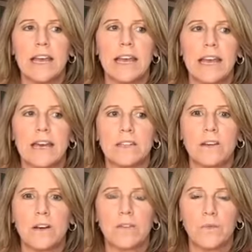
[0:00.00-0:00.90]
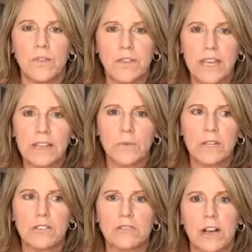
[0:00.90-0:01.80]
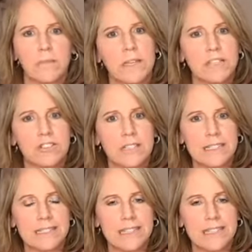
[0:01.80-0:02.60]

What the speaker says: And the thing that really struck me that Shalene